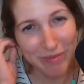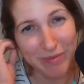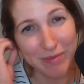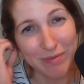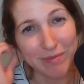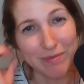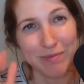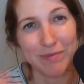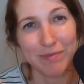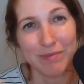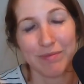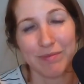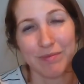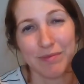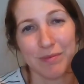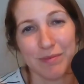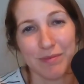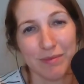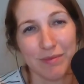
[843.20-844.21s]

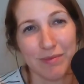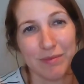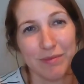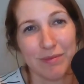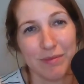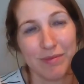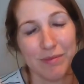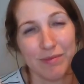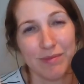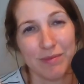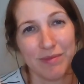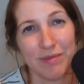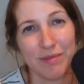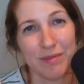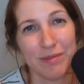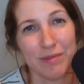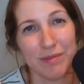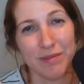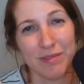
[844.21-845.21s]

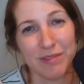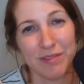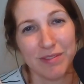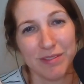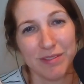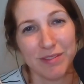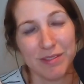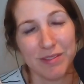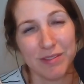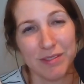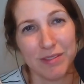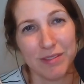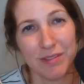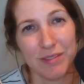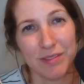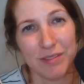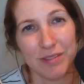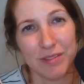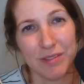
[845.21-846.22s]

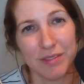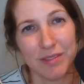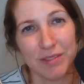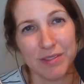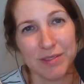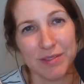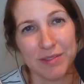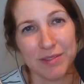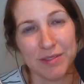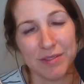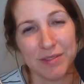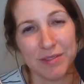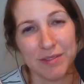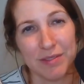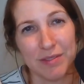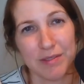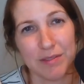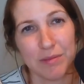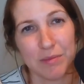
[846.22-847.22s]

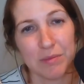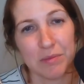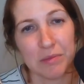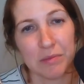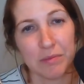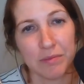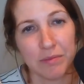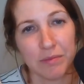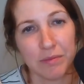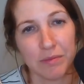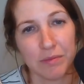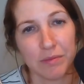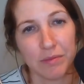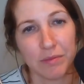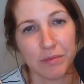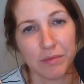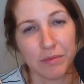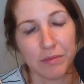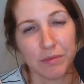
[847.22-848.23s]

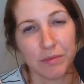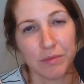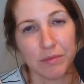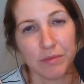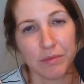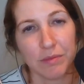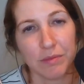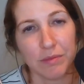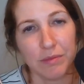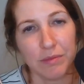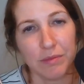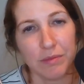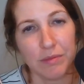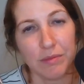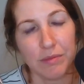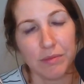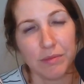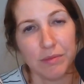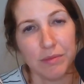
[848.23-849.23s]

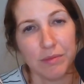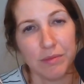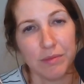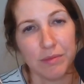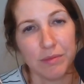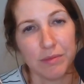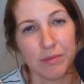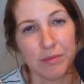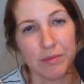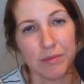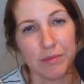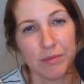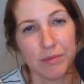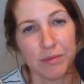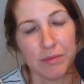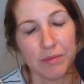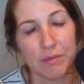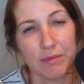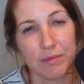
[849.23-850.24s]

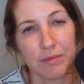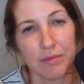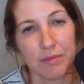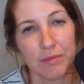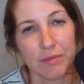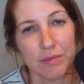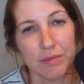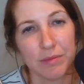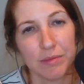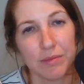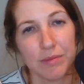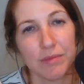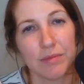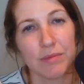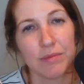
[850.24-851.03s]
The person shown says nothing.